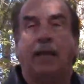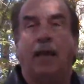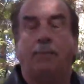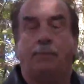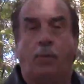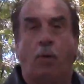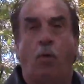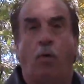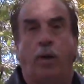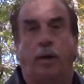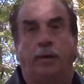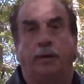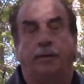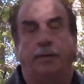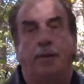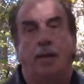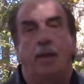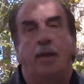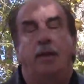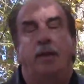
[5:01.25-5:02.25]
that point.
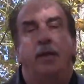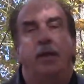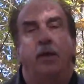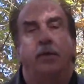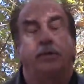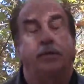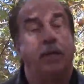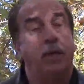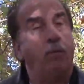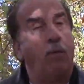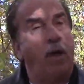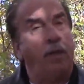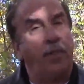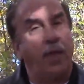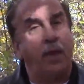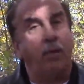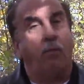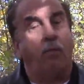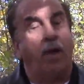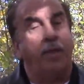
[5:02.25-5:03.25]
See, while
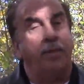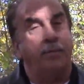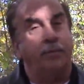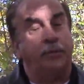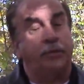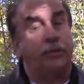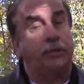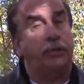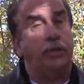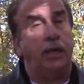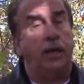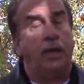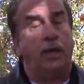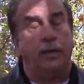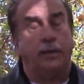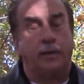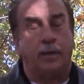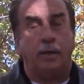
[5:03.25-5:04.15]
they while the Messiah